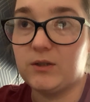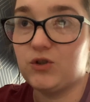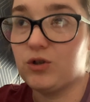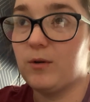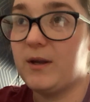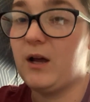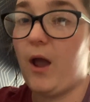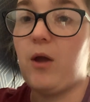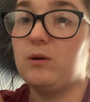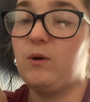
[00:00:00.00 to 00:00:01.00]
Do you know what
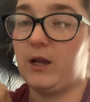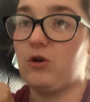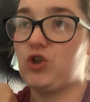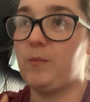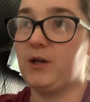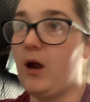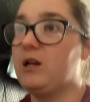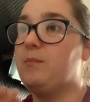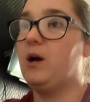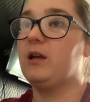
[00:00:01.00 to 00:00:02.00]
I mean? When I go shopping, I
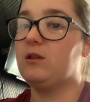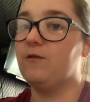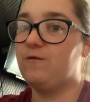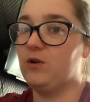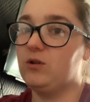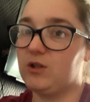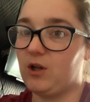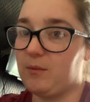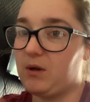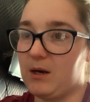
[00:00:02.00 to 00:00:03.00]
only buy the food that
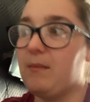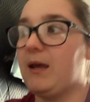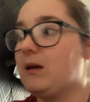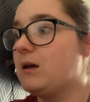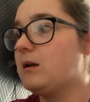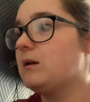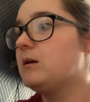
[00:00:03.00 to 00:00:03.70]
I'm gonna make